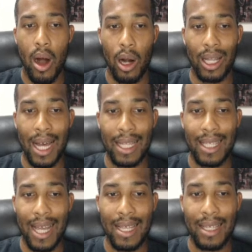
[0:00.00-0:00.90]
Our lot
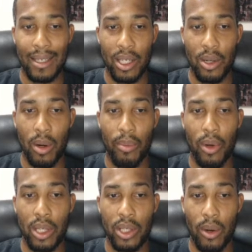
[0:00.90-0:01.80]
size is zero
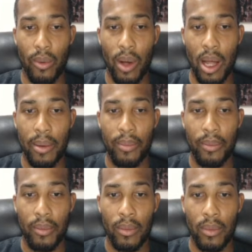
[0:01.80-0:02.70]
point zero one.
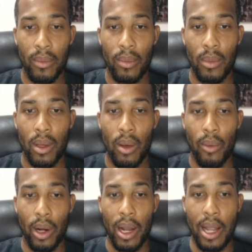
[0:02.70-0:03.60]

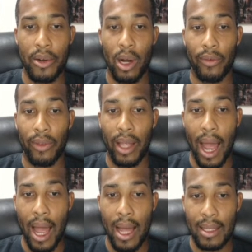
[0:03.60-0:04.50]
We're going to enter off the
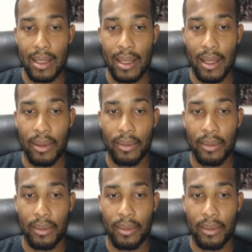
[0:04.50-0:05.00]
ask.